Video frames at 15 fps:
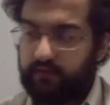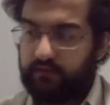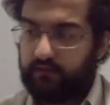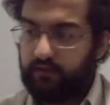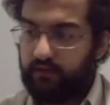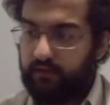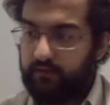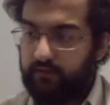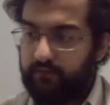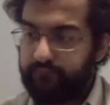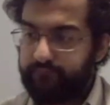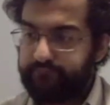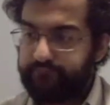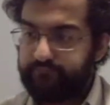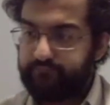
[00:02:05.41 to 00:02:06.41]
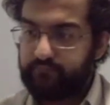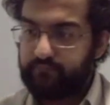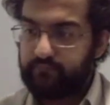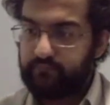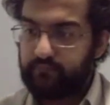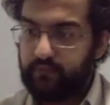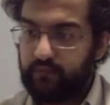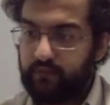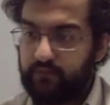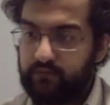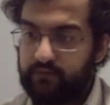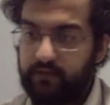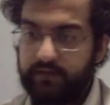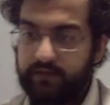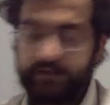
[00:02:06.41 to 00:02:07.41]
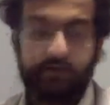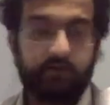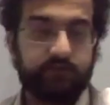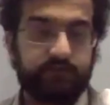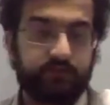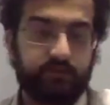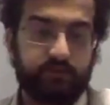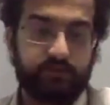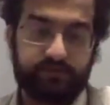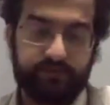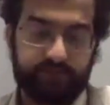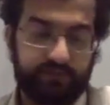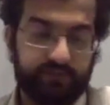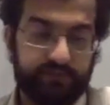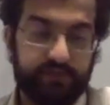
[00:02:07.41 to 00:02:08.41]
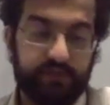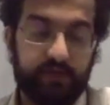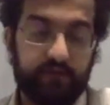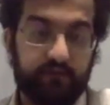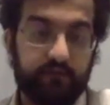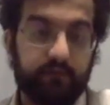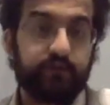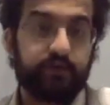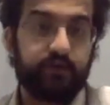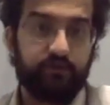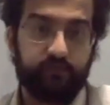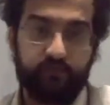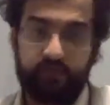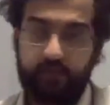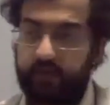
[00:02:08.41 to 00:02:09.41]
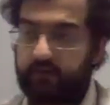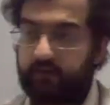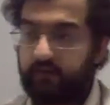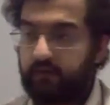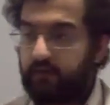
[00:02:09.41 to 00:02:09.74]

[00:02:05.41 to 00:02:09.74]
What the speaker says: the signal to noise ratio is not good enough for that.